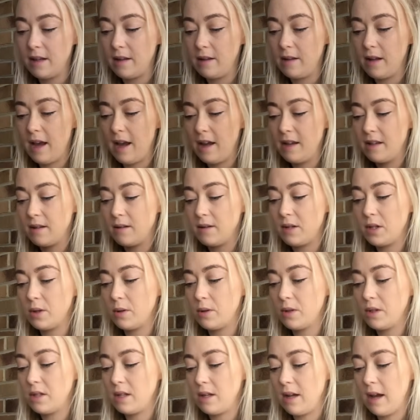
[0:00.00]
and the Ace of
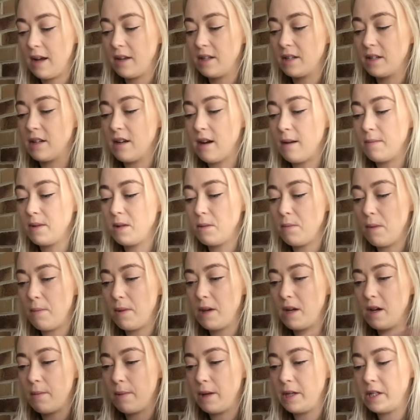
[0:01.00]
Swords, the Ace of Cups. You may be
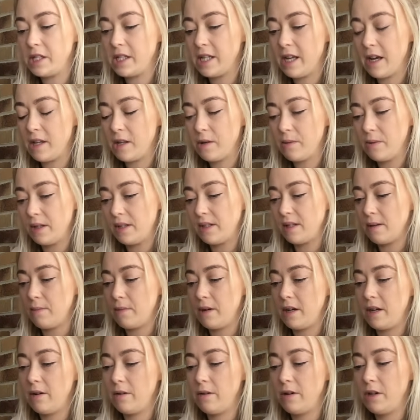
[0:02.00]
coming together with
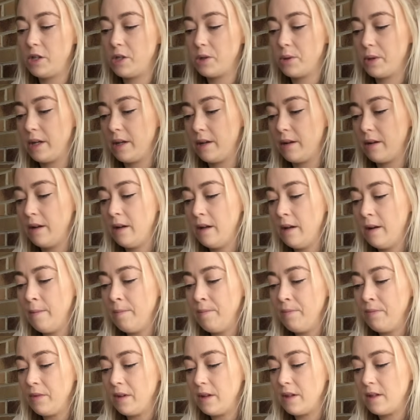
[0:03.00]
somebody, or enjoying a
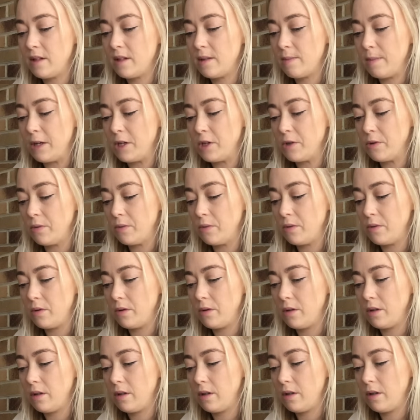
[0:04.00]
special
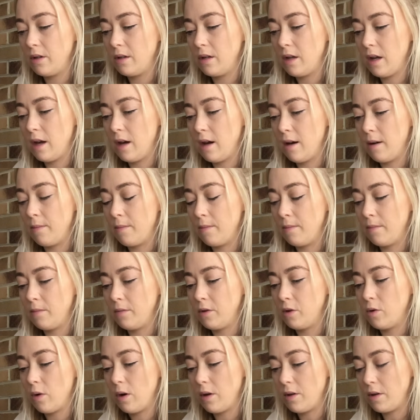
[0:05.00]
um,
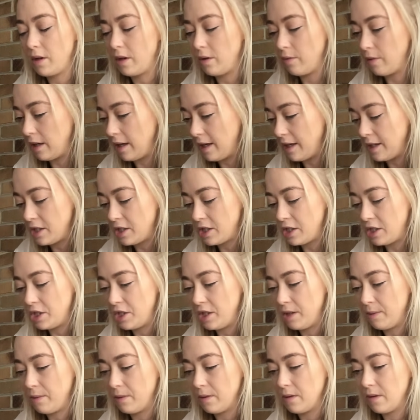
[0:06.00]
growth in a
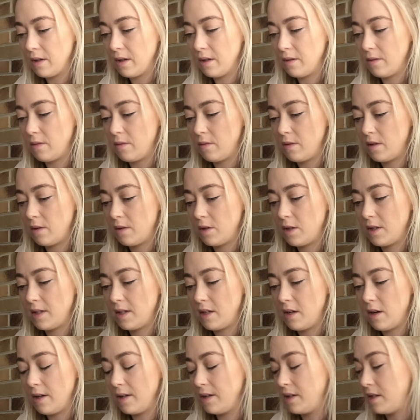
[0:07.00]
relationship, or it's just
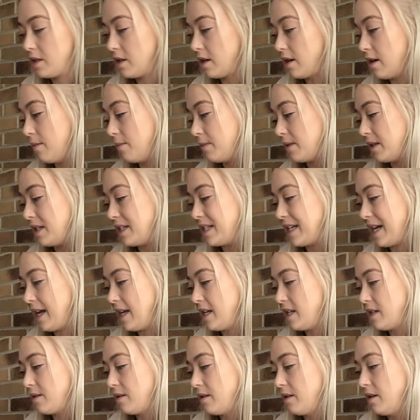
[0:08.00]
nice times, a
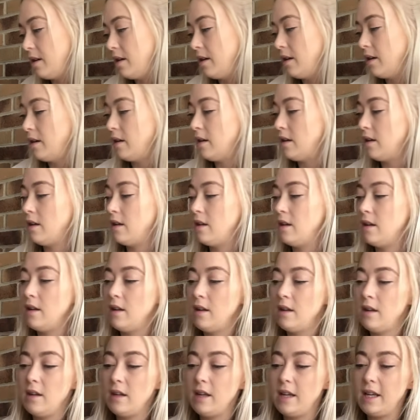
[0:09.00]
date.
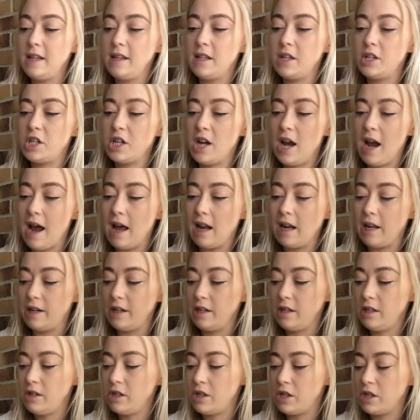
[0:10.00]
In the
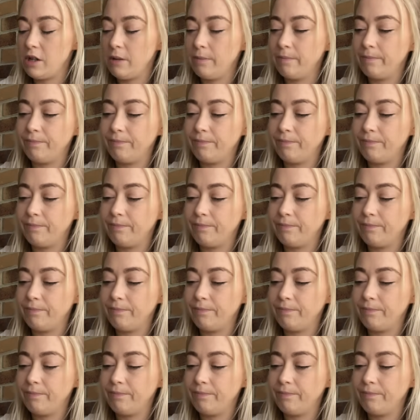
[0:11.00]
challenge,